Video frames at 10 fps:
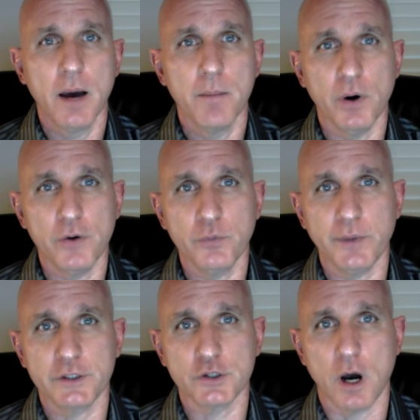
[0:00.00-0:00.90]
both of
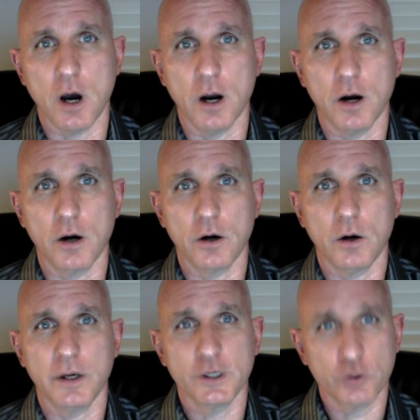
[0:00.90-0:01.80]
which are
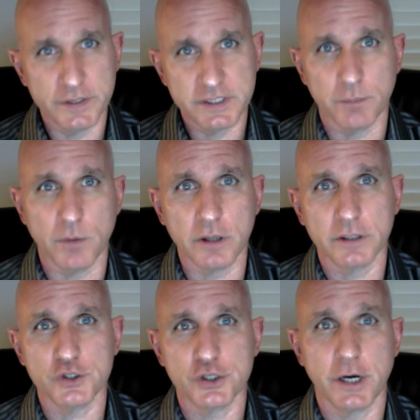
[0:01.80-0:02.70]
increasing market
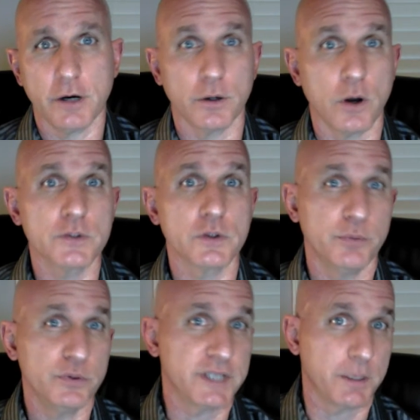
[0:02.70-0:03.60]
share and also
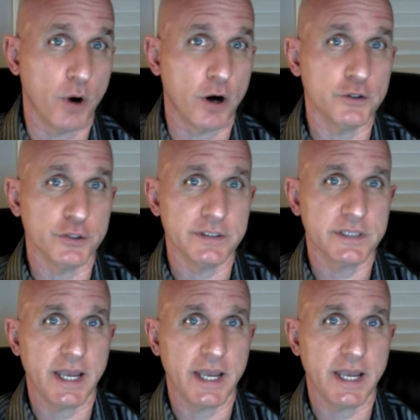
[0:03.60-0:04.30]
boosting margins.